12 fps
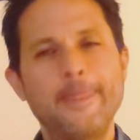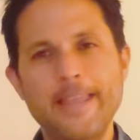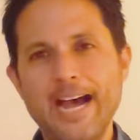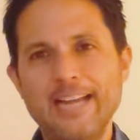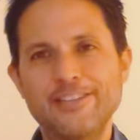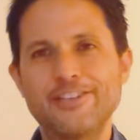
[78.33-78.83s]

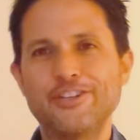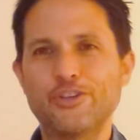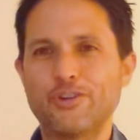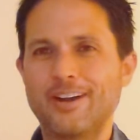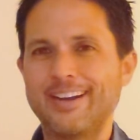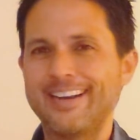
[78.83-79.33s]
not
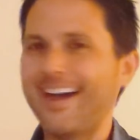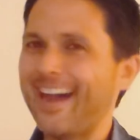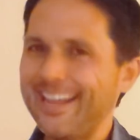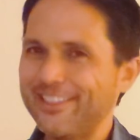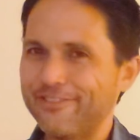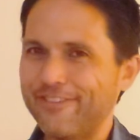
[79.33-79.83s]
trying to
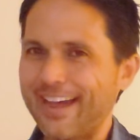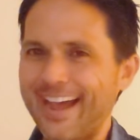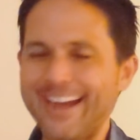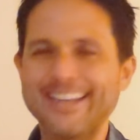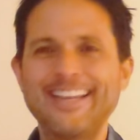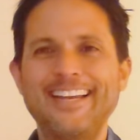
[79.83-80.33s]
hide the
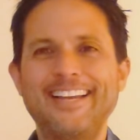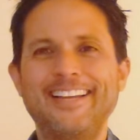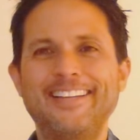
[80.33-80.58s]
fact